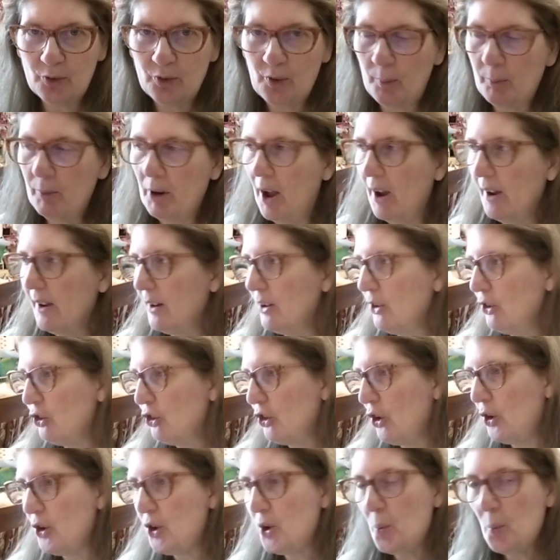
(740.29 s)
So I'm not going to
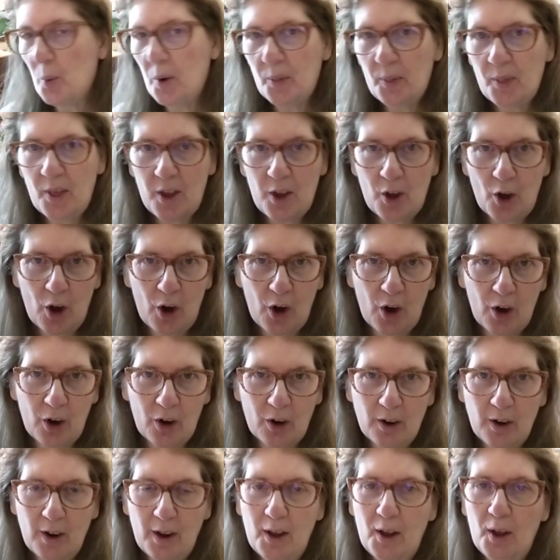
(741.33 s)
show you what they
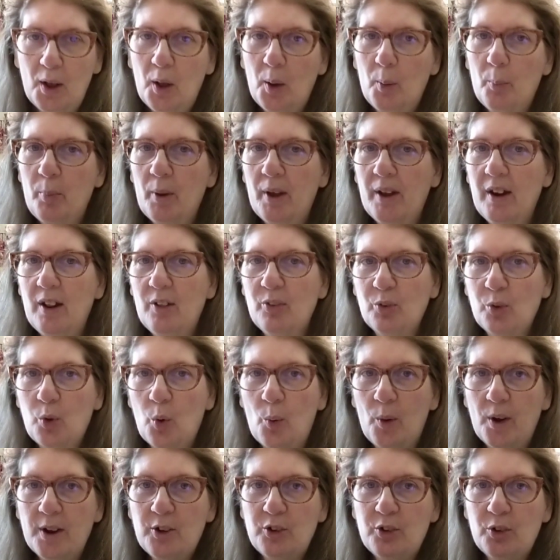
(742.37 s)
are, but it's
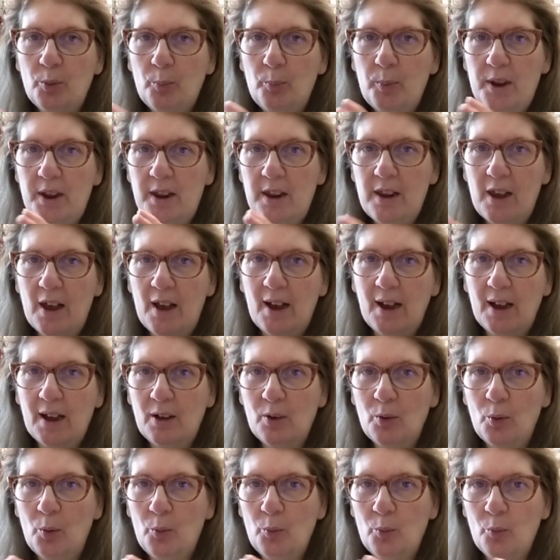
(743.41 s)
going to be
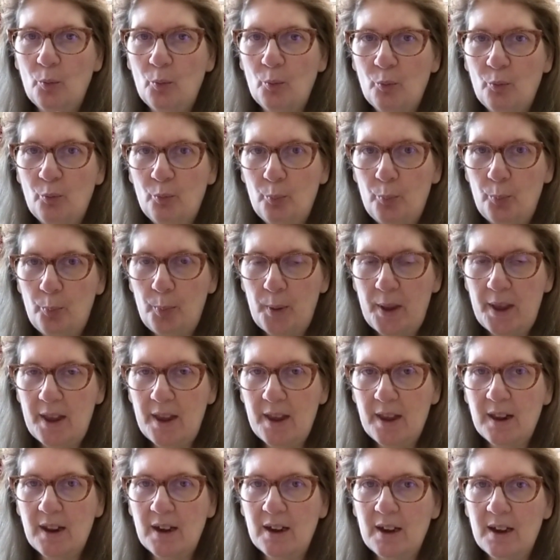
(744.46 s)
a
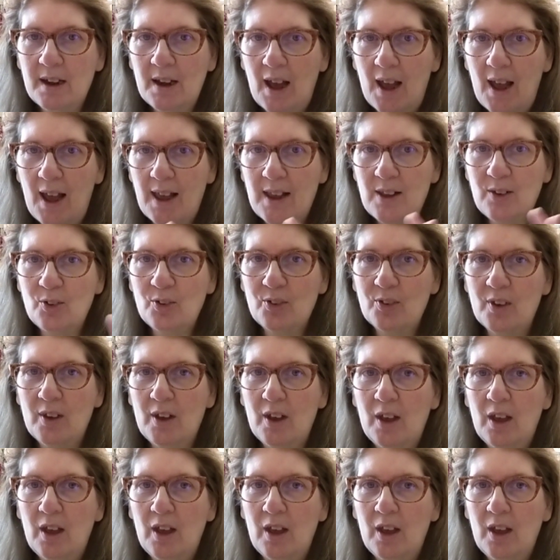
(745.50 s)
big, nice